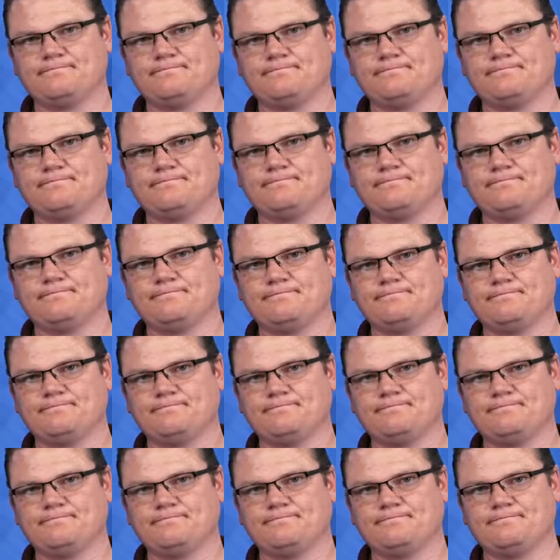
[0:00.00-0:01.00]

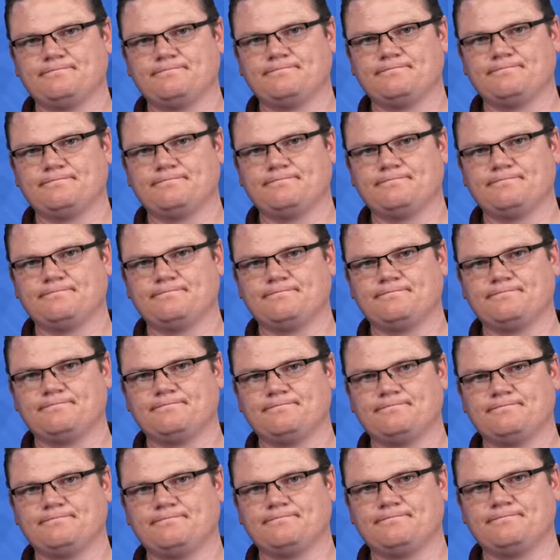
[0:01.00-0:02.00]

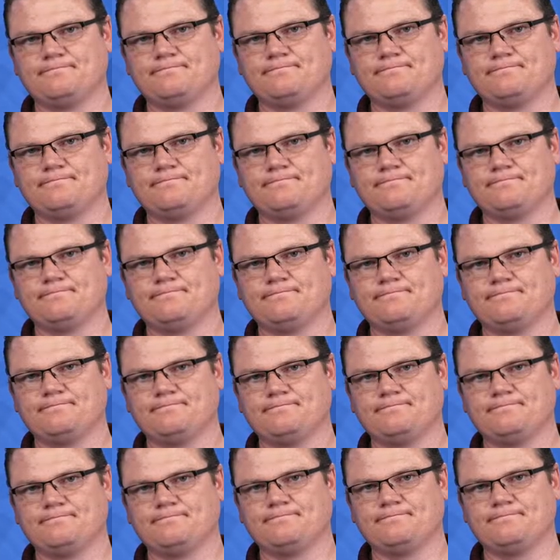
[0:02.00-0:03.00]

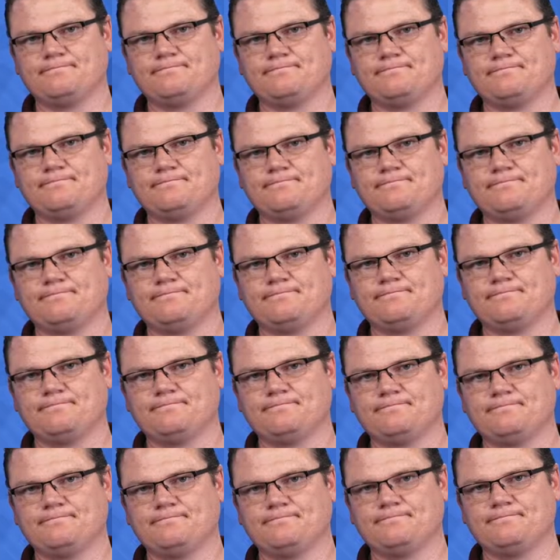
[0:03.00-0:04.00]

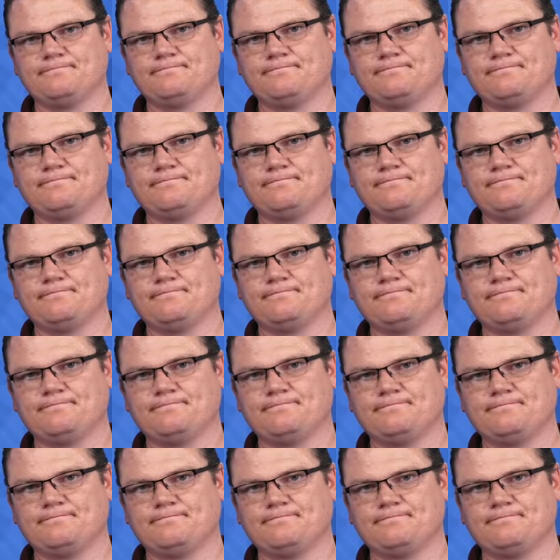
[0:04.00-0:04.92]
(not speaking)